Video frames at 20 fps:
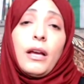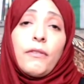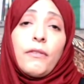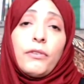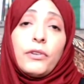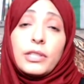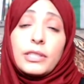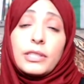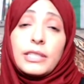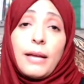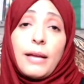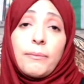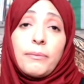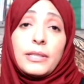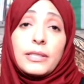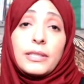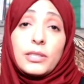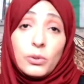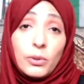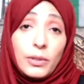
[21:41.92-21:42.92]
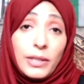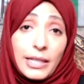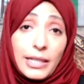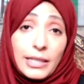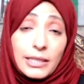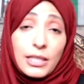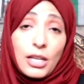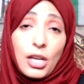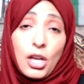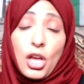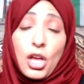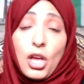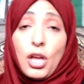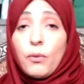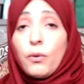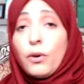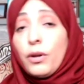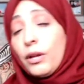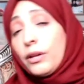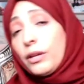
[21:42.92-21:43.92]
for example, Tunis,
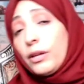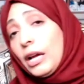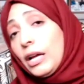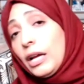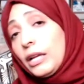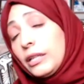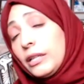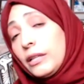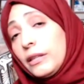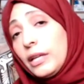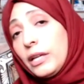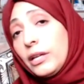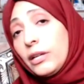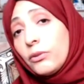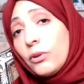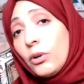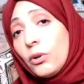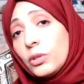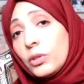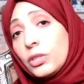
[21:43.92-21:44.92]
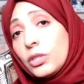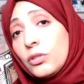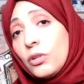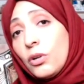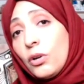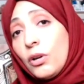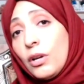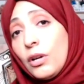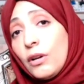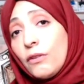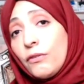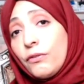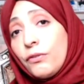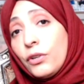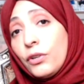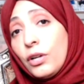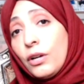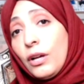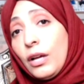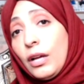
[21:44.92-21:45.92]
they wrote, you know,
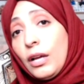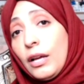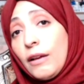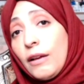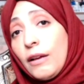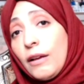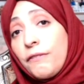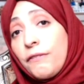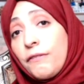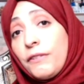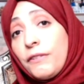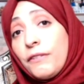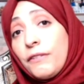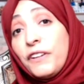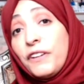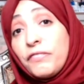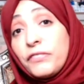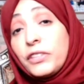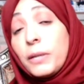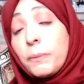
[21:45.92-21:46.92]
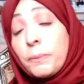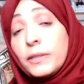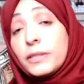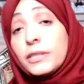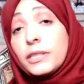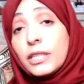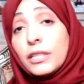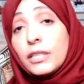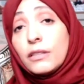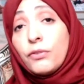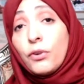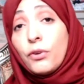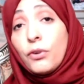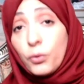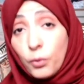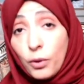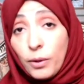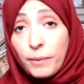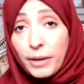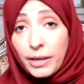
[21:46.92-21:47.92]
for 50% for
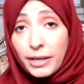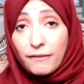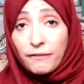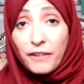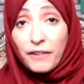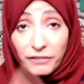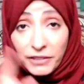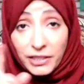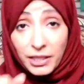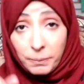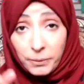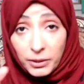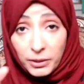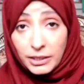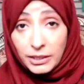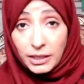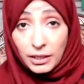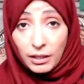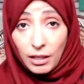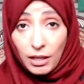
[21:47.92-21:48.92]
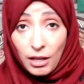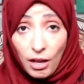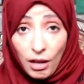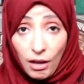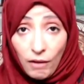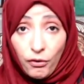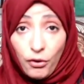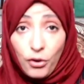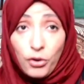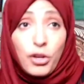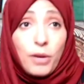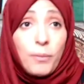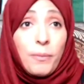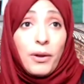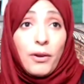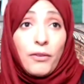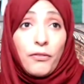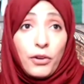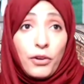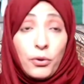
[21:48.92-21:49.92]
women, 50%
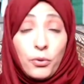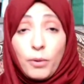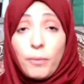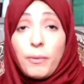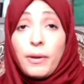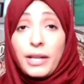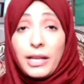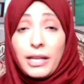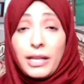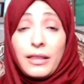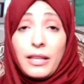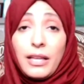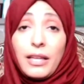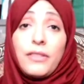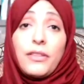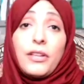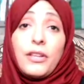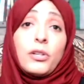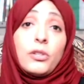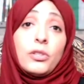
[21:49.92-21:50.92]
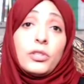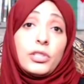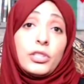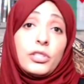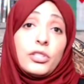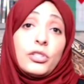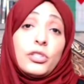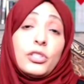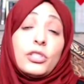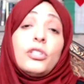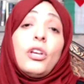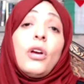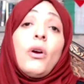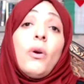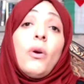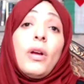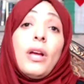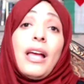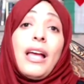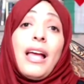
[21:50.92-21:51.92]
for women in their constitution.
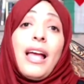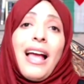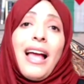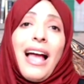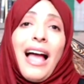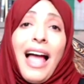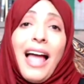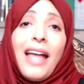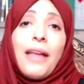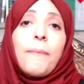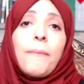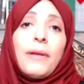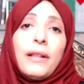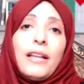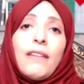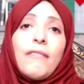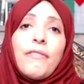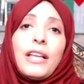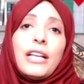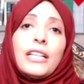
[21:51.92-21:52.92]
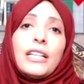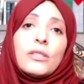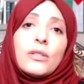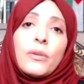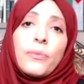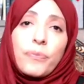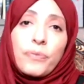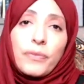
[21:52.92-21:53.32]
So I believe that